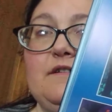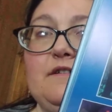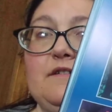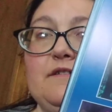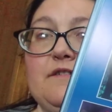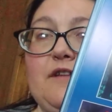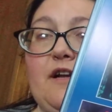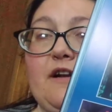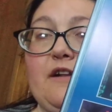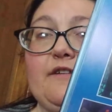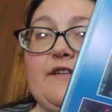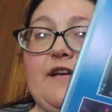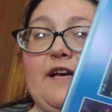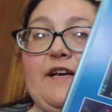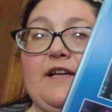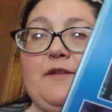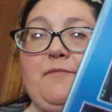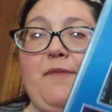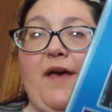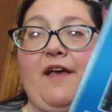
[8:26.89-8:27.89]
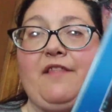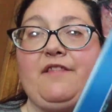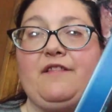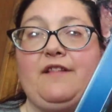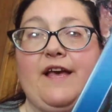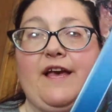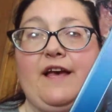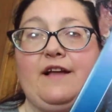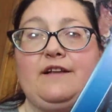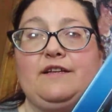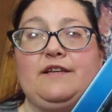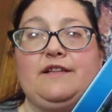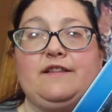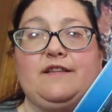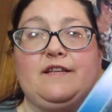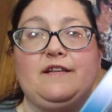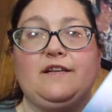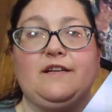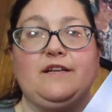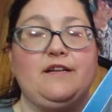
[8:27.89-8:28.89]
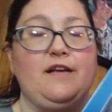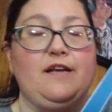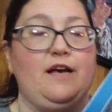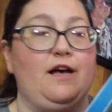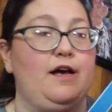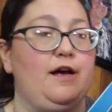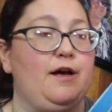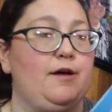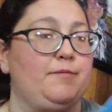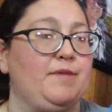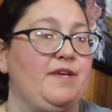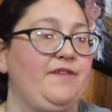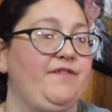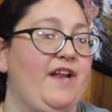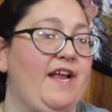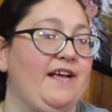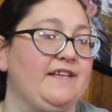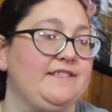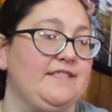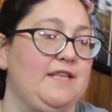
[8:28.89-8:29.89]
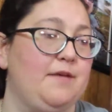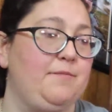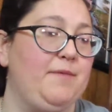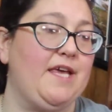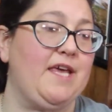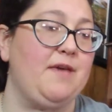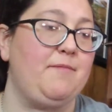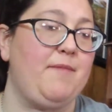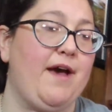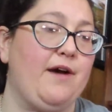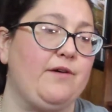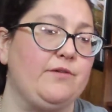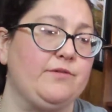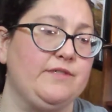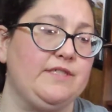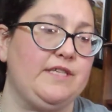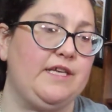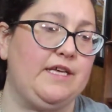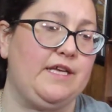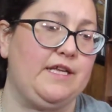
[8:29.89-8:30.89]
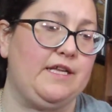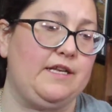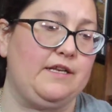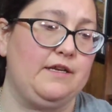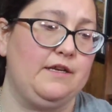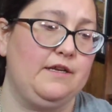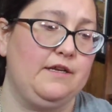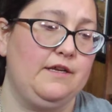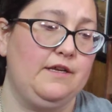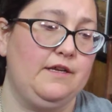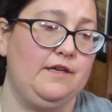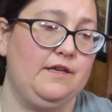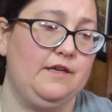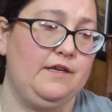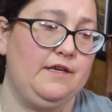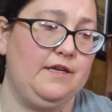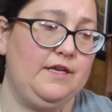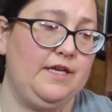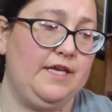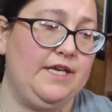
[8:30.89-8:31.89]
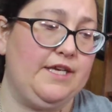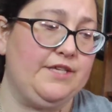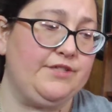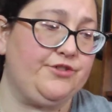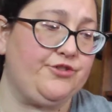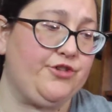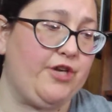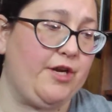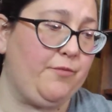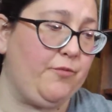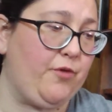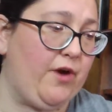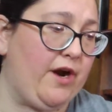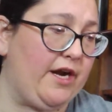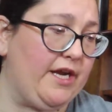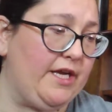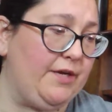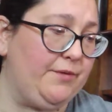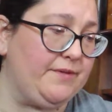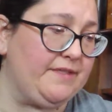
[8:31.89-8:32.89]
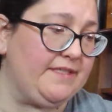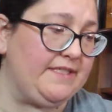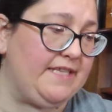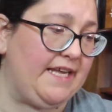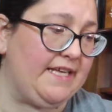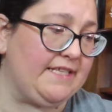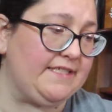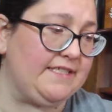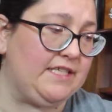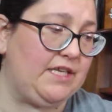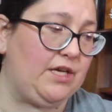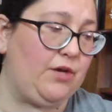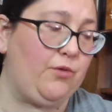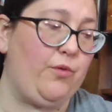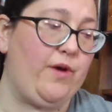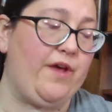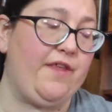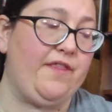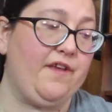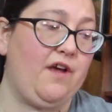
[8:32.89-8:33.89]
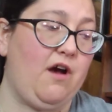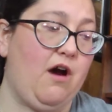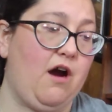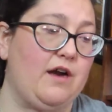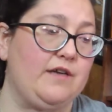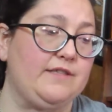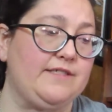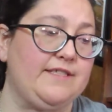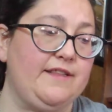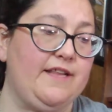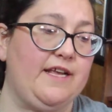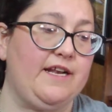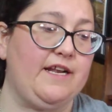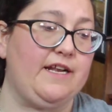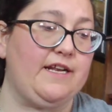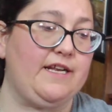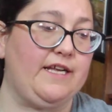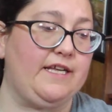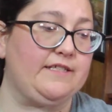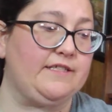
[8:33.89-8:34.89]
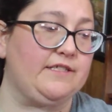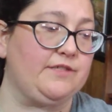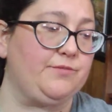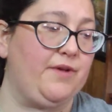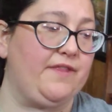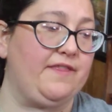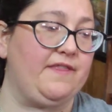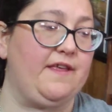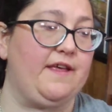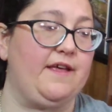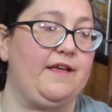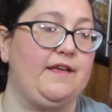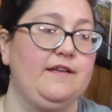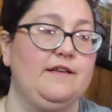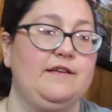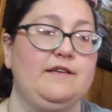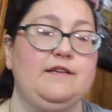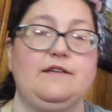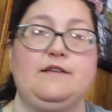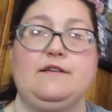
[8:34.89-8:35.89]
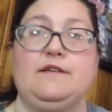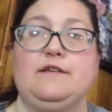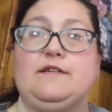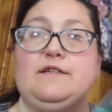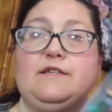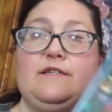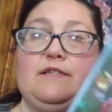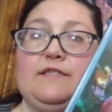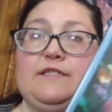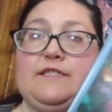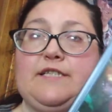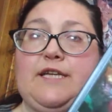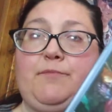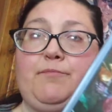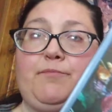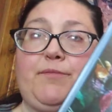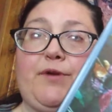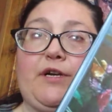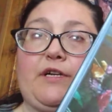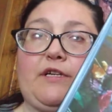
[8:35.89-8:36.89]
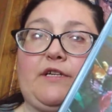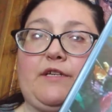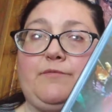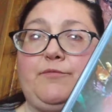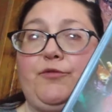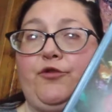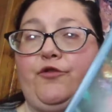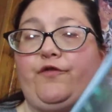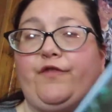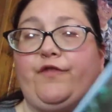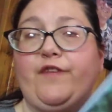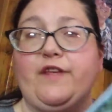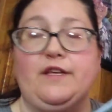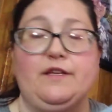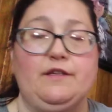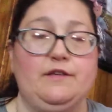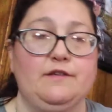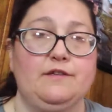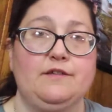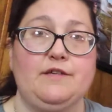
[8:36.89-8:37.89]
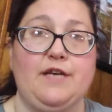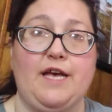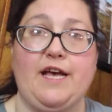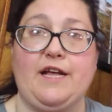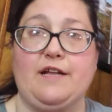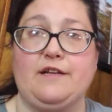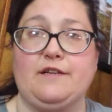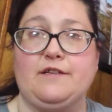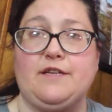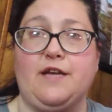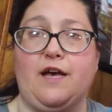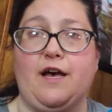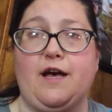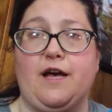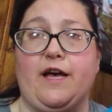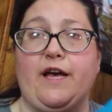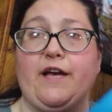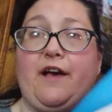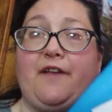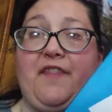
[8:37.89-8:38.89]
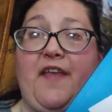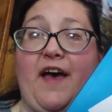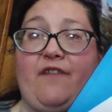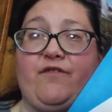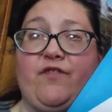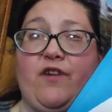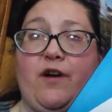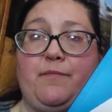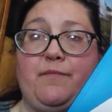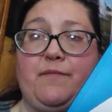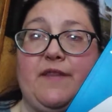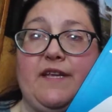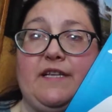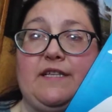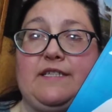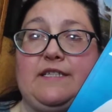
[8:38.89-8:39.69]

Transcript: Donald Duck in Mathland, and then it even has the Mickey Mouse in his dream where he was dancing with cards, and then it ends with the Tim Burton movie. And I got that from the